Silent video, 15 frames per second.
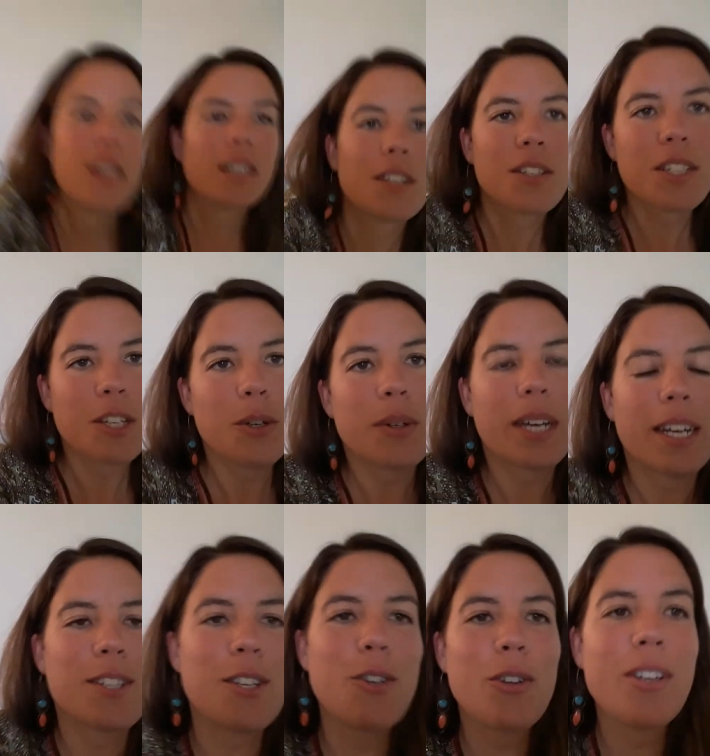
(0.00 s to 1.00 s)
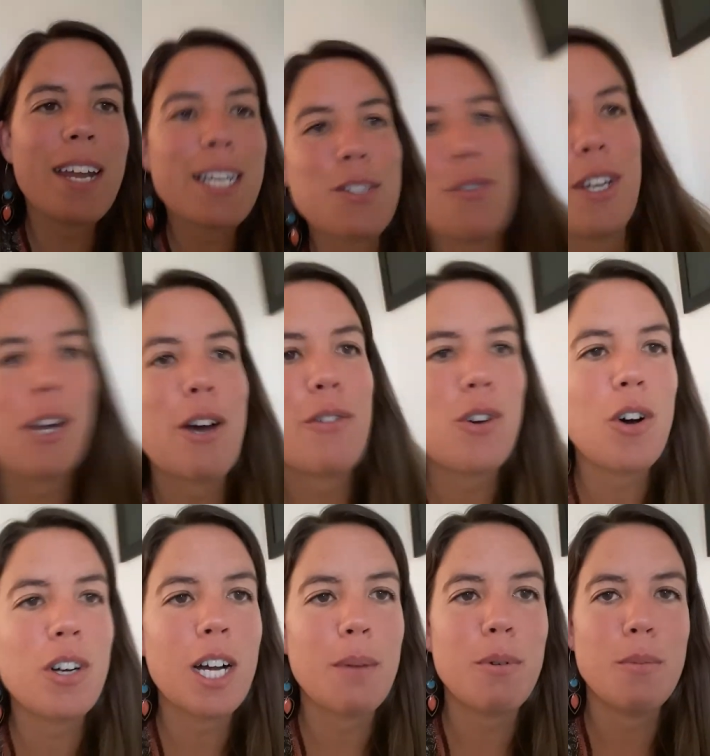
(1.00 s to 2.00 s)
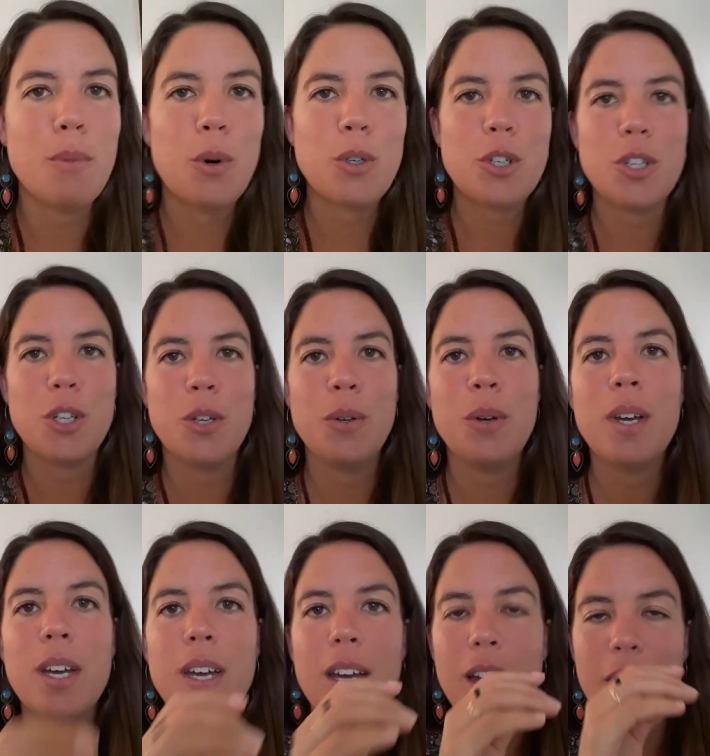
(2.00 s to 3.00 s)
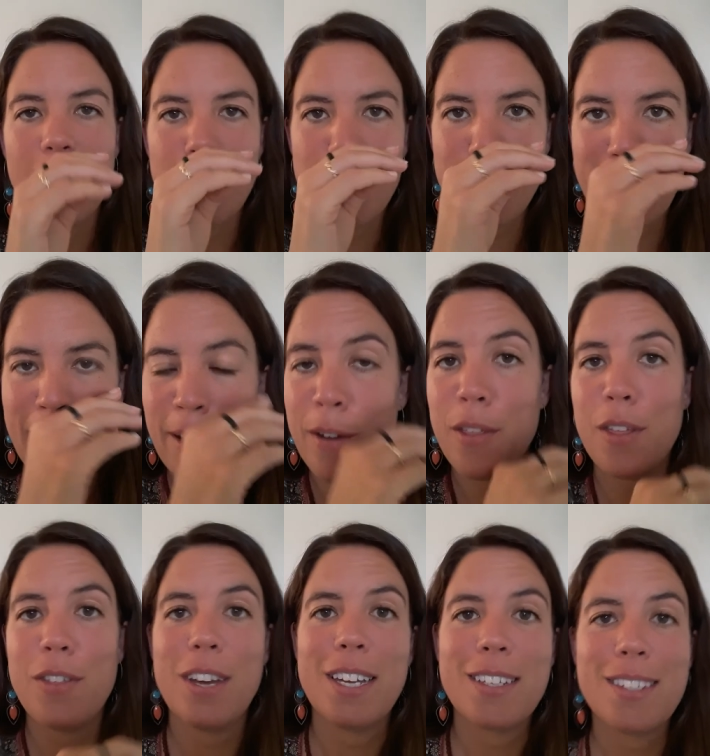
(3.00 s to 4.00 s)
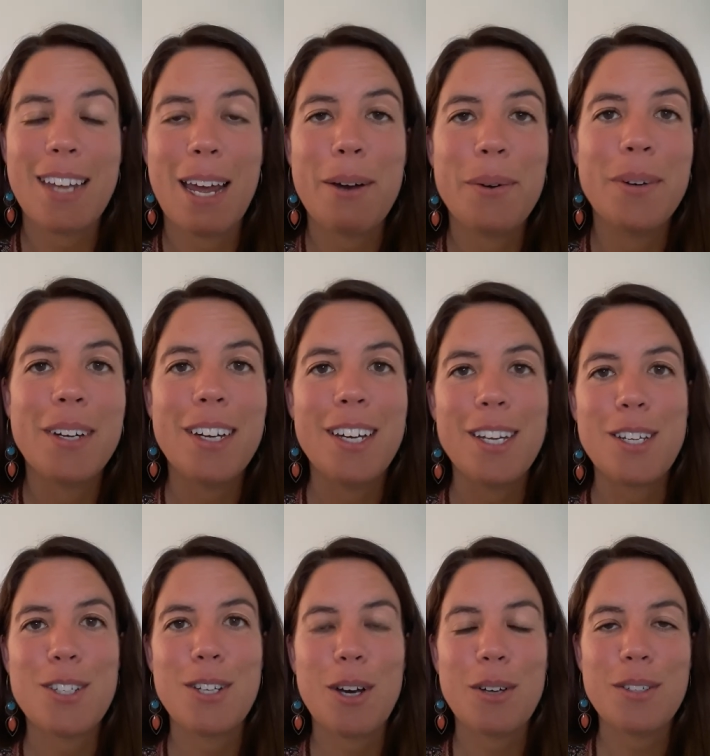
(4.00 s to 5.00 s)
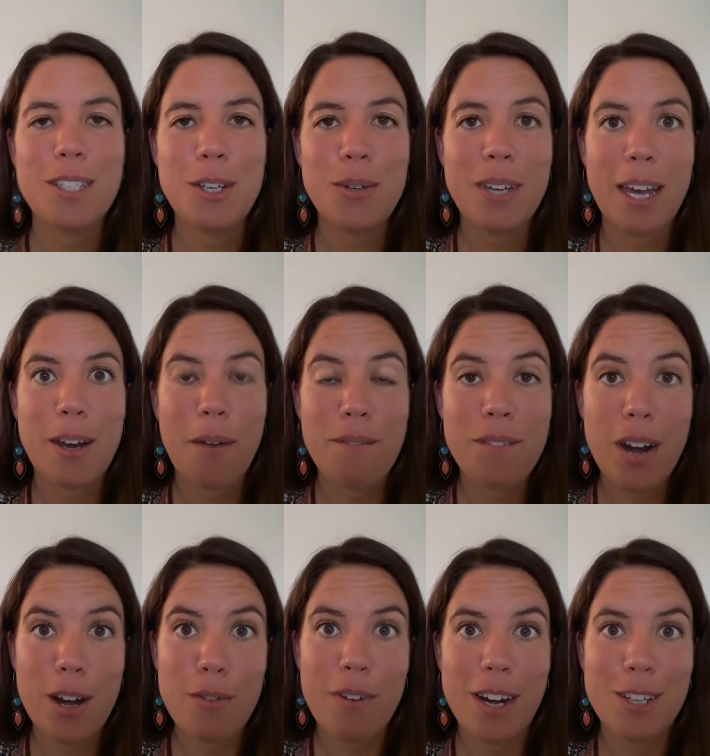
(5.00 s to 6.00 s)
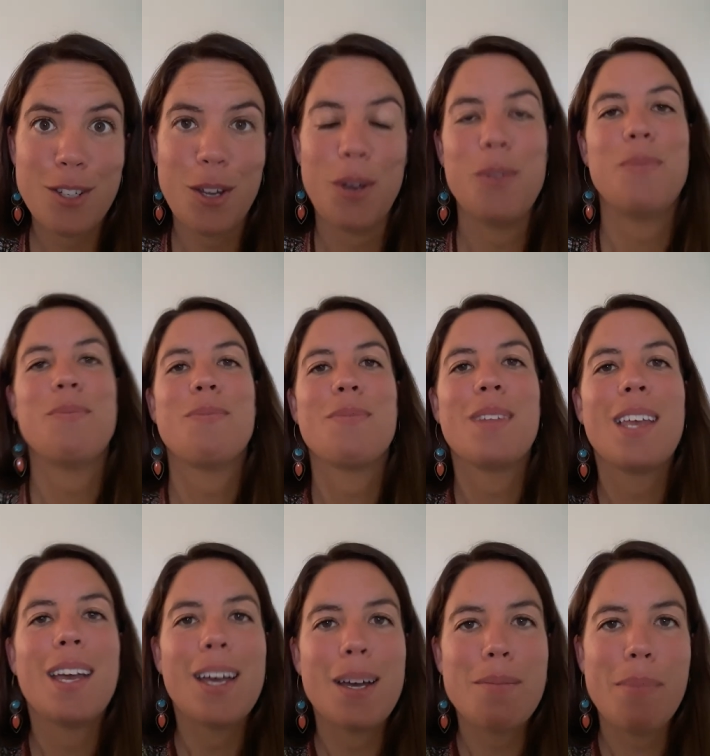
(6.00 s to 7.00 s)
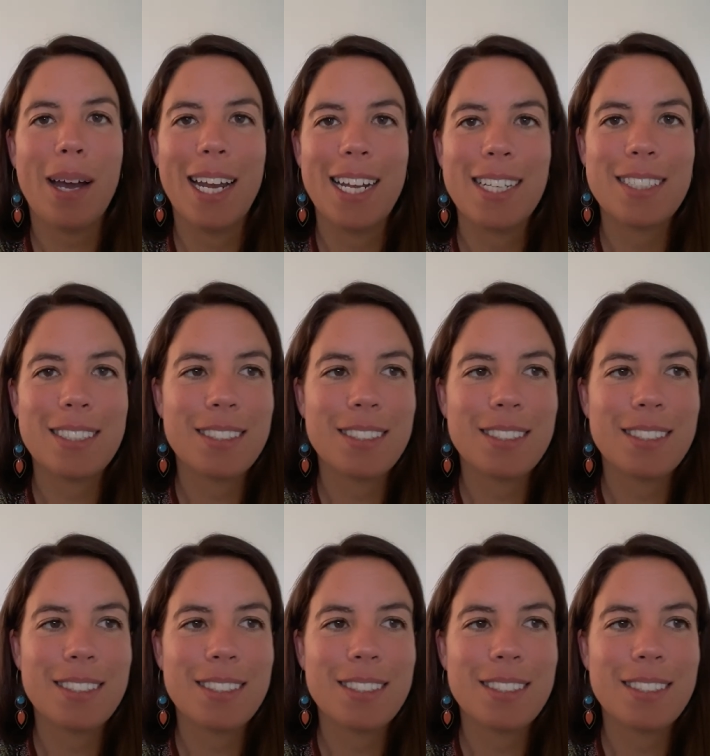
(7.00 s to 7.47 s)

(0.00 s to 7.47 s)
I'll see you again soon on the next video. I've got a couple more to do um, about other things now. So I'll see you again very, very soon. Bye.